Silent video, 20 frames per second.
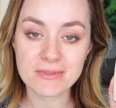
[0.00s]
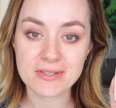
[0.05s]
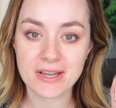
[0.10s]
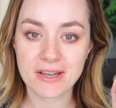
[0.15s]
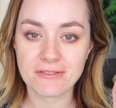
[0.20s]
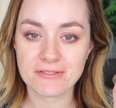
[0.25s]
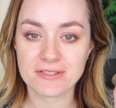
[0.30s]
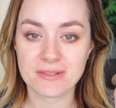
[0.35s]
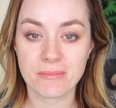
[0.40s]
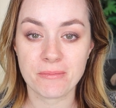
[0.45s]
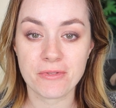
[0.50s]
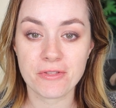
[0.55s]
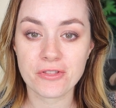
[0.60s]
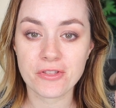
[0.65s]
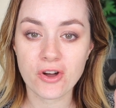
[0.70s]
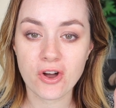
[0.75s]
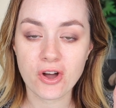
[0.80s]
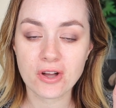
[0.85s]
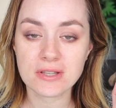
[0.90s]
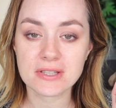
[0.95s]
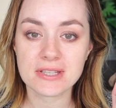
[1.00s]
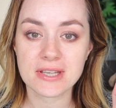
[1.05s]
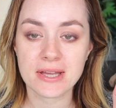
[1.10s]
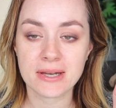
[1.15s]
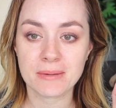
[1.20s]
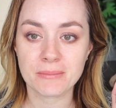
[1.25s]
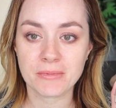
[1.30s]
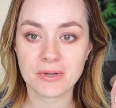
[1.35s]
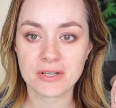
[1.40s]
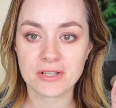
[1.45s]
I have some thoughts and
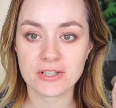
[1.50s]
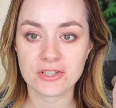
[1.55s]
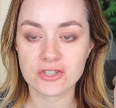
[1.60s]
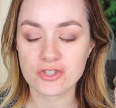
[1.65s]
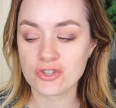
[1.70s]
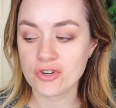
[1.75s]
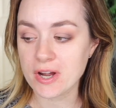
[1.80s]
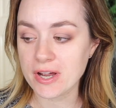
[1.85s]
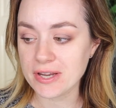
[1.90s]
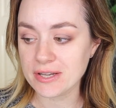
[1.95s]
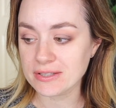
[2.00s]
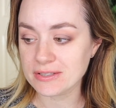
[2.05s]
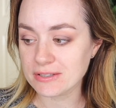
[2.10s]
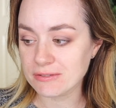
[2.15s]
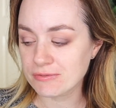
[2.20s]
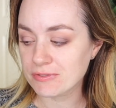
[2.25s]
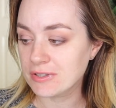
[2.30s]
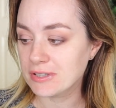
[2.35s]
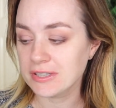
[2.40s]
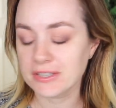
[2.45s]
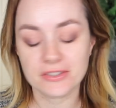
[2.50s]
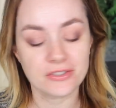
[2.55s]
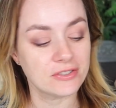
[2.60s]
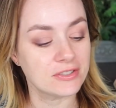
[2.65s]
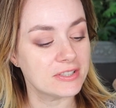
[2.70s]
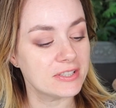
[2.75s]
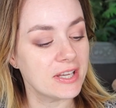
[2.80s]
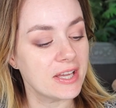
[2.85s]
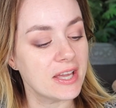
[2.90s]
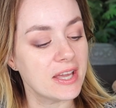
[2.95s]
I'm gonna try it differently
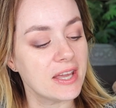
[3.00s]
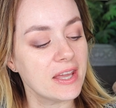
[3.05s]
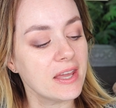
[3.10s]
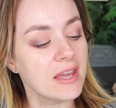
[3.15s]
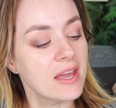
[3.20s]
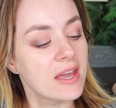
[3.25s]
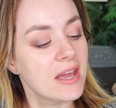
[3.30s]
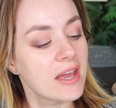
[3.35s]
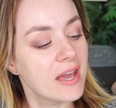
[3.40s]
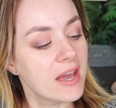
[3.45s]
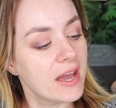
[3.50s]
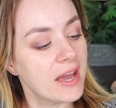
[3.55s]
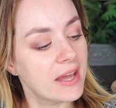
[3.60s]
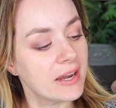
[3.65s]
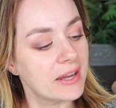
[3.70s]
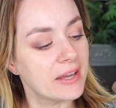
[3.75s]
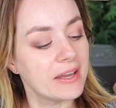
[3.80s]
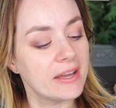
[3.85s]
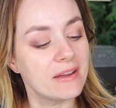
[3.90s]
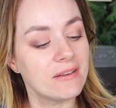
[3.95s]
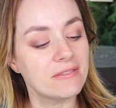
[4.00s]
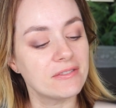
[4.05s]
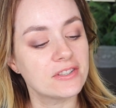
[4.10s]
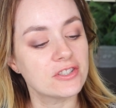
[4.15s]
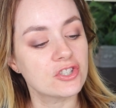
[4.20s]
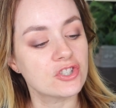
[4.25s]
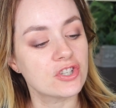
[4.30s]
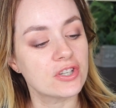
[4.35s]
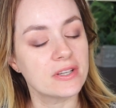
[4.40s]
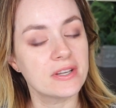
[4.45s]
today. And I have the
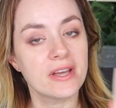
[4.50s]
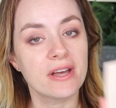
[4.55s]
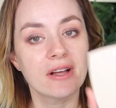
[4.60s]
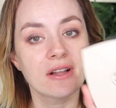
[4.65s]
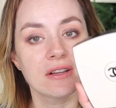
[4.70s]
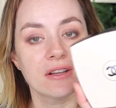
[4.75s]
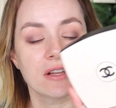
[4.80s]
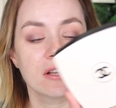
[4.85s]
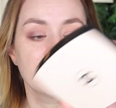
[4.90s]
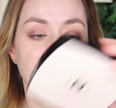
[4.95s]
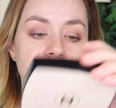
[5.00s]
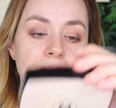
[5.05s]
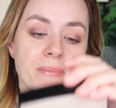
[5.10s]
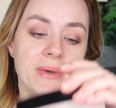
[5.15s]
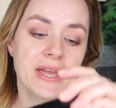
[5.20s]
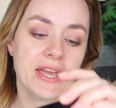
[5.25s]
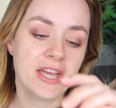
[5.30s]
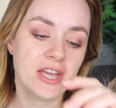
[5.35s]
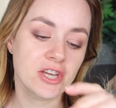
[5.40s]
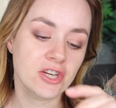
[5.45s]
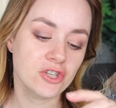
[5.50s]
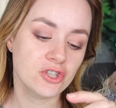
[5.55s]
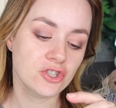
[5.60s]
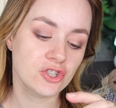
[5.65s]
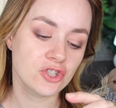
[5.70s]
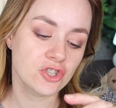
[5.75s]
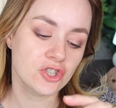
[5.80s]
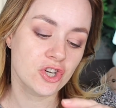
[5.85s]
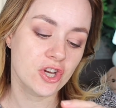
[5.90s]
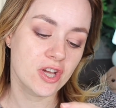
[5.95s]
Chanel Le
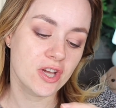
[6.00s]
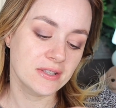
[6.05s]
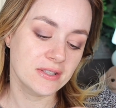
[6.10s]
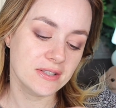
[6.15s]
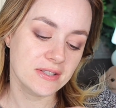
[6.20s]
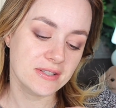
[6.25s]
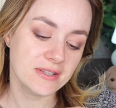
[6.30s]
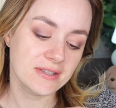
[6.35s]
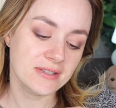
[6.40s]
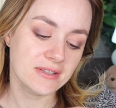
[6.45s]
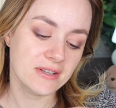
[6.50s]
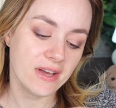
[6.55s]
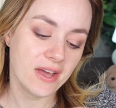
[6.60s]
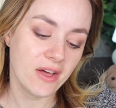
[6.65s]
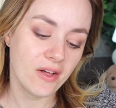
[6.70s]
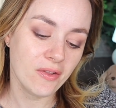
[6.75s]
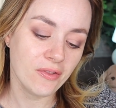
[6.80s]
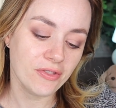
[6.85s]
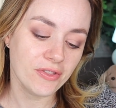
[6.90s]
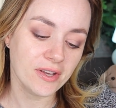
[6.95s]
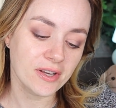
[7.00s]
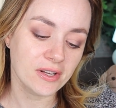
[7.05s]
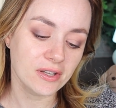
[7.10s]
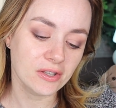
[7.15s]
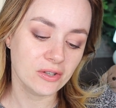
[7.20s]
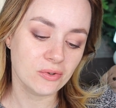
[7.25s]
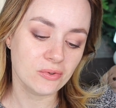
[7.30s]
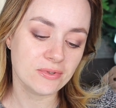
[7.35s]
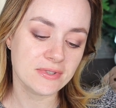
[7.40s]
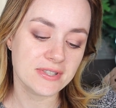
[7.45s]
Beige. This is the Healthy
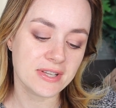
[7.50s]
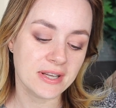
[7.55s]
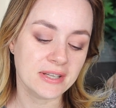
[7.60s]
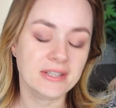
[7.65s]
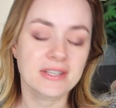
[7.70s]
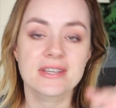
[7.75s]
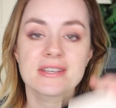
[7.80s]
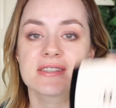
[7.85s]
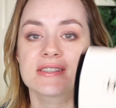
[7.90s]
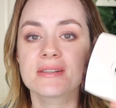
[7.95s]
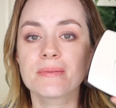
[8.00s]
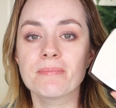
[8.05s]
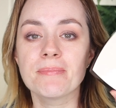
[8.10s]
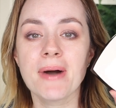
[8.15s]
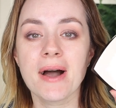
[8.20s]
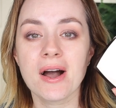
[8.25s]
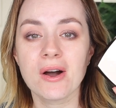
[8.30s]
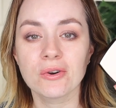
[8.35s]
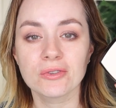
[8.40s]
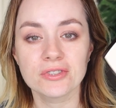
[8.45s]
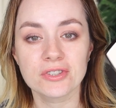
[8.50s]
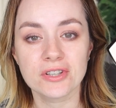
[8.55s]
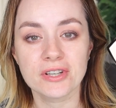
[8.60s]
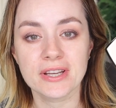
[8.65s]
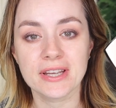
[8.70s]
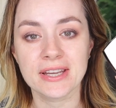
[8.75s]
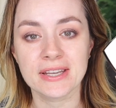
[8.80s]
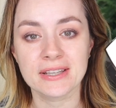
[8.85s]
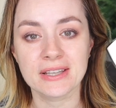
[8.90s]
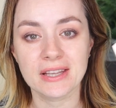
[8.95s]
Glow Sunkissed Powder
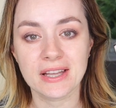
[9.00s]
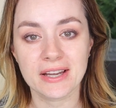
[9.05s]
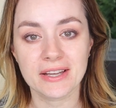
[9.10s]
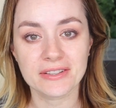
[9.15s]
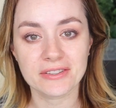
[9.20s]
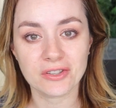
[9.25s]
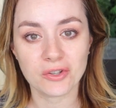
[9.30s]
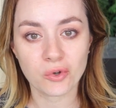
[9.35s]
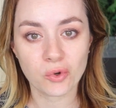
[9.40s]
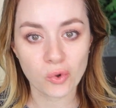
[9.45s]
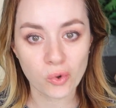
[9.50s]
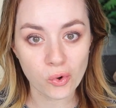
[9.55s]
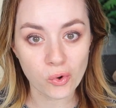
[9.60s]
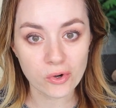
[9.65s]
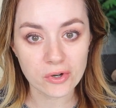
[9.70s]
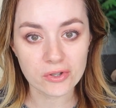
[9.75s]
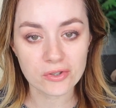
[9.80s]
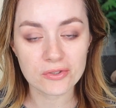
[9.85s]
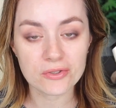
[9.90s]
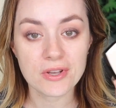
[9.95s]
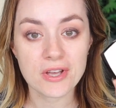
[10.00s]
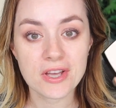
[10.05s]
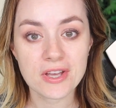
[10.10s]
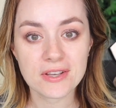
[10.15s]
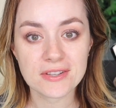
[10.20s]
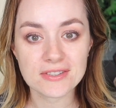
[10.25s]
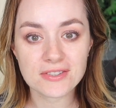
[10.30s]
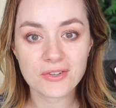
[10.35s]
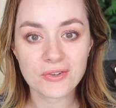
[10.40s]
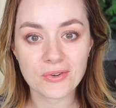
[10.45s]
in Light Coral.
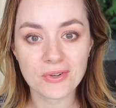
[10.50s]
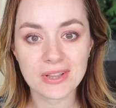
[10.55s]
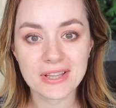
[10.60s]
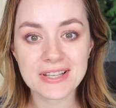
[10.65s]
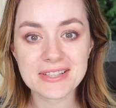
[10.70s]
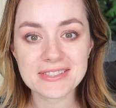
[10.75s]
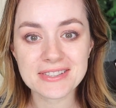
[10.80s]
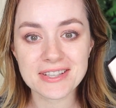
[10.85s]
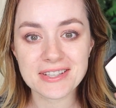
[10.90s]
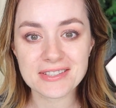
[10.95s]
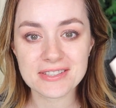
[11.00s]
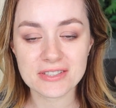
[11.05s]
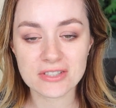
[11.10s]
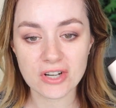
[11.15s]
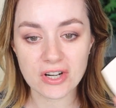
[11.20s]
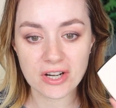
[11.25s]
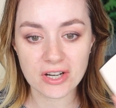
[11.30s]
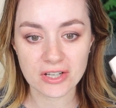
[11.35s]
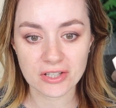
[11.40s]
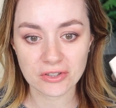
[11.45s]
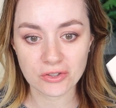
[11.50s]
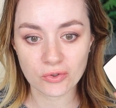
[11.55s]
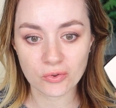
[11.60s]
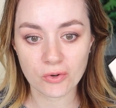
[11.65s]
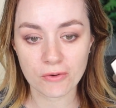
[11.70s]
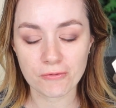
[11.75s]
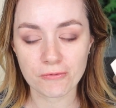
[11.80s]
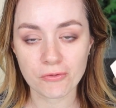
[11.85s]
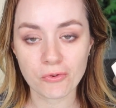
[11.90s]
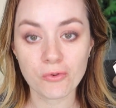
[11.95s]
So let's get started and do
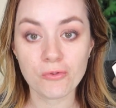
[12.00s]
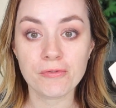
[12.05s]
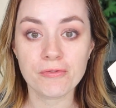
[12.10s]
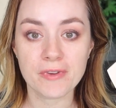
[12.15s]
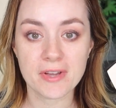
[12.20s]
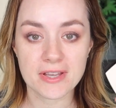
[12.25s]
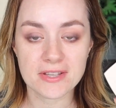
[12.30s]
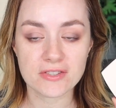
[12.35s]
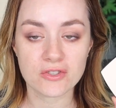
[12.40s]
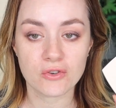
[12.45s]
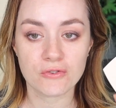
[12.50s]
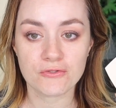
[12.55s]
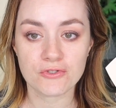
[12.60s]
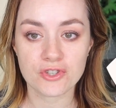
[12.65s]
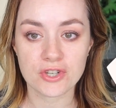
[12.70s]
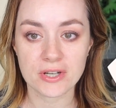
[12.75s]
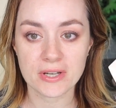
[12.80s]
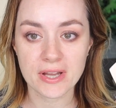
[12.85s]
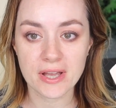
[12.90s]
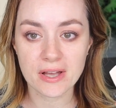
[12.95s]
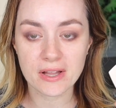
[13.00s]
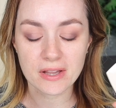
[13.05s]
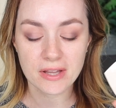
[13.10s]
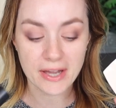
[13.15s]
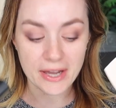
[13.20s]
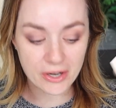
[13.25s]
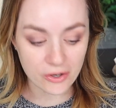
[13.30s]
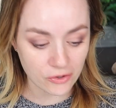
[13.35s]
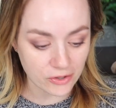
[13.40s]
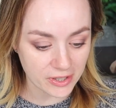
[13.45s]
a full face of Chanel.
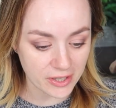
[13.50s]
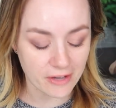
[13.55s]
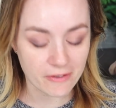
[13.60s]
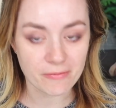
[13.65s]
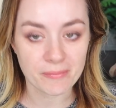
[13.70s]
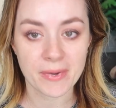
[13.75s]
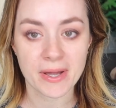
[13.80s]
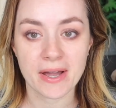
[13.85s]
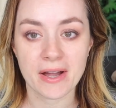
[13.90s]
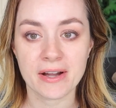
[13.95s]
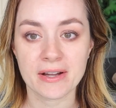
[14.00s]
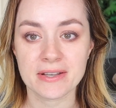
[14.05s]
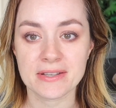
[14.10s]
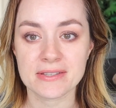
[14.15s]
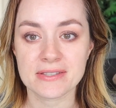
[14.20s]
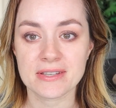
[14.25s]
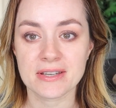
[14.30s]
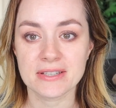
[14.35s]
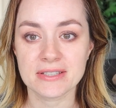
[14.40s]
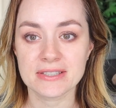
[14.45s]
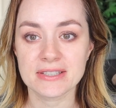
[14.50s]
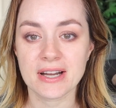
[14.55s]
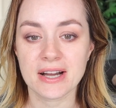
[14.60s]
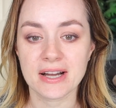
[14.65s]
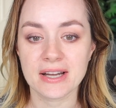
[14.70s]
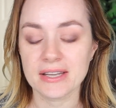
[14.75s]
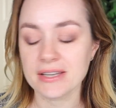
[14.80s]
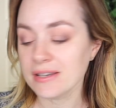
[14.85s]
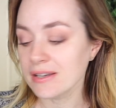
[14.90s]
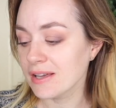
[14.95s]
I already have my eyes
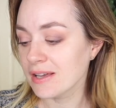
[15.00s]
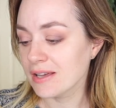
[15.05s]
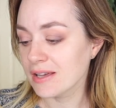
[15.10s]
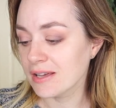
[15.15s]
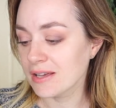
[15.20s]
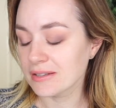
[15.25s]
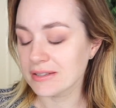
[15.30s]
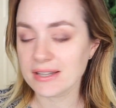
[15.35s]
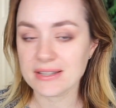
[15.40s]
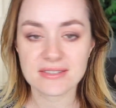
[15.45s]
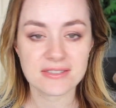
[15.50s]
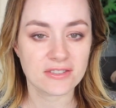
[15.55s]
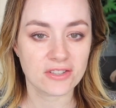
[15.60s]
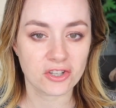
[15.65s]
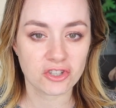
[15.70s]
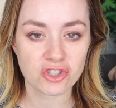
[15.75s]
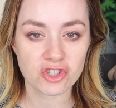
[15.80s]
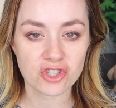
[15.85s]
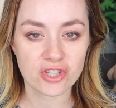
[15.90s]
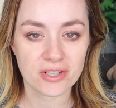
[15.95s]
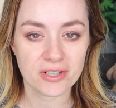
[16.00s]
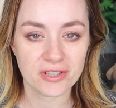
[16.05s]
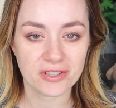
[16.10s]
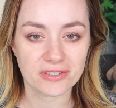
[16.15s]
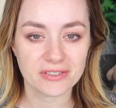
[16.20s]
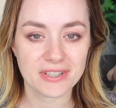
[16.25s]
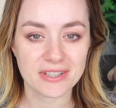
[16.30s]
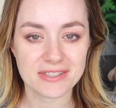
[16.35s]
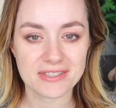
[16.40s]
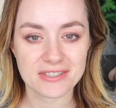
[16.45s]
done. That's not
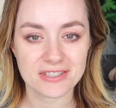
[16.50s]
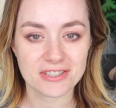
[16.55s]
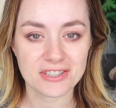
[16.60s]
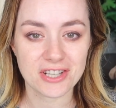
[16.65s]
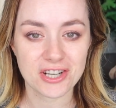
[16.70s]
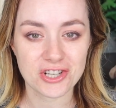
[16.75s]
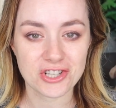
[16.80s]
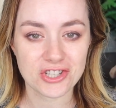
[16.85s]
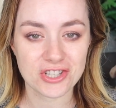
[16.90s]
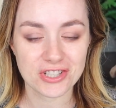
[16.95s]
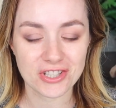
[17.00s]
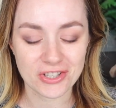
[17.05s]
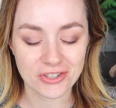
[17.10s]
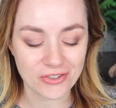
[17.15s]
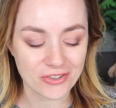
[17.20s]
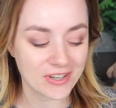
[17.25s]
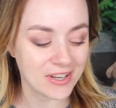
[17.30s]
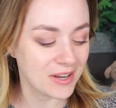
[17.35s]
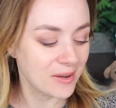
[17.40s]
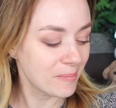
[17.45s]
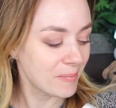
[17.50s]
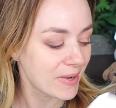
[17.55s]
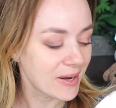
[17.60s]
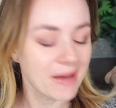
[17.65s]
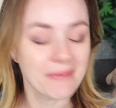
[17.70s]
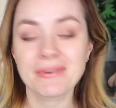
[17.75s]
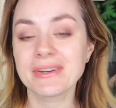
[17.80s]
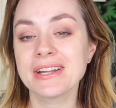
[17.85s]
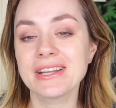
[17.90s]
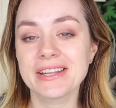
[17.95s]
Chanel, that's Natasha Denona, but
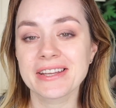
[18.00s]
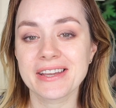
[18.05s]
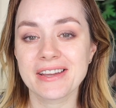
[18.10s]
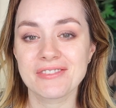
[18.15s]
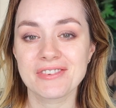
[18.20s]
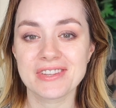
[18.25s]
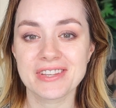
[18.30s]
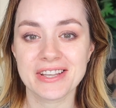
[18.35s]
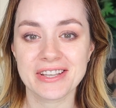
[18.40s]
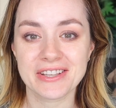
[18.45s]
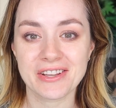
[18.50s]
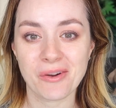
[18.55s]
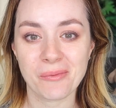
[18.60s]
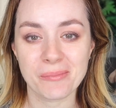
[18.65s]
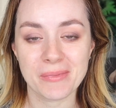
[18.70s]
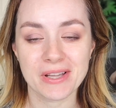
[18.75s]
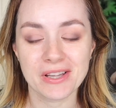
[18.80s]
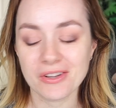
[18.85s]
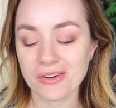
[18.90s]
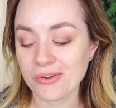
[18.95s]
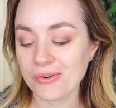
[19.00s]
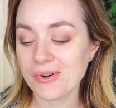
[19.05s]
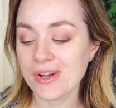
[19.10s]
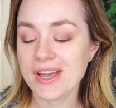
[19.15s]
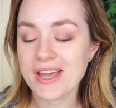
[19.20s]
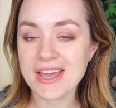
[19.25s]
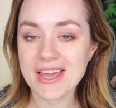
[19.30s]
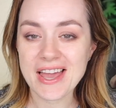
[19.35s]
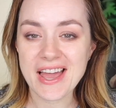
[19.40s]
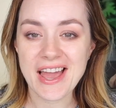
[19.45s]
I'm gonna link everything down below
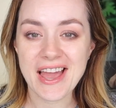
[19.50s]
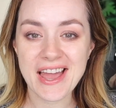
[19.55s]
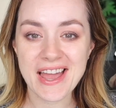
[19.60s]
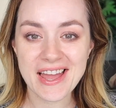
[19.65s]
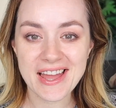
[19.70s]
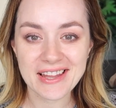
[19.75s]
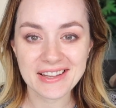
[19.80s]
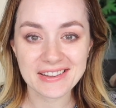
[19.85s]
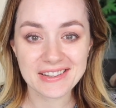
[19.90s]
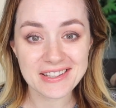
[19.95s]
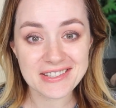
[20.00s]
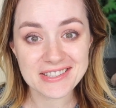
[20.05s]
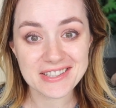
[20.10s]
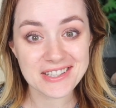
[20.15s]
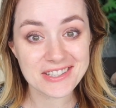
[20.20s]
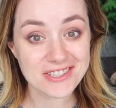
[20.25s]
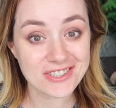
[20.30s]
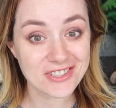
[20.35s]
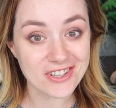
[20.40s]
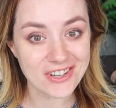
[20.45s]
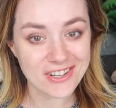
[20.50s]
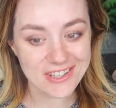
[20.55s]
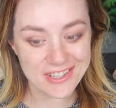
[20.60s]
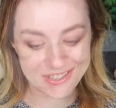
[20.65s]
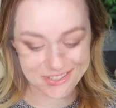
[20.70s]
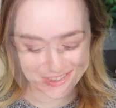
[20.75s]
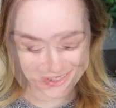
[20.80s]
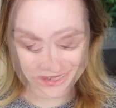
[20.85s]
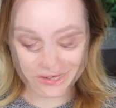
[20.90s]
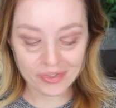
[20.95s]
and let's get started.